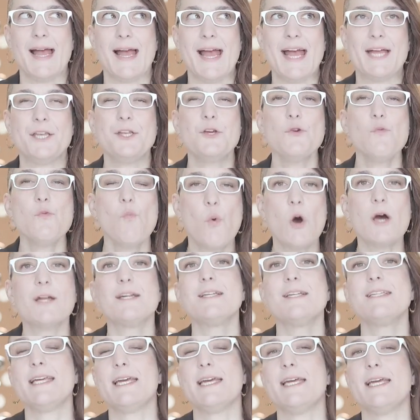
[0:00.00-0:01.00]
and you
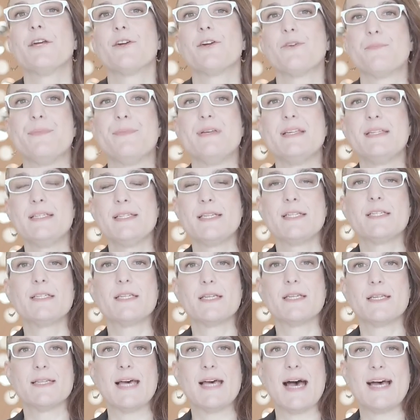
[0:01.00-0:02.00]
want to take your business
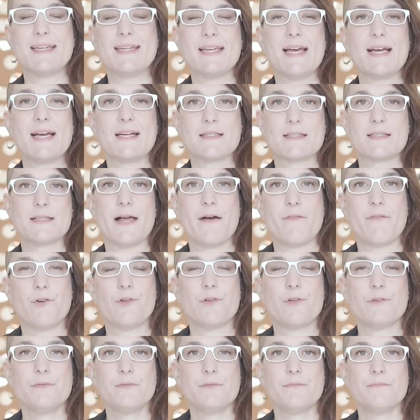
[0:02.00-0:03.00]
to that next
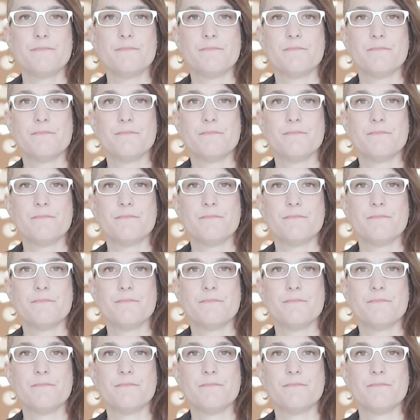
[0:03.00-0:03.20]
level?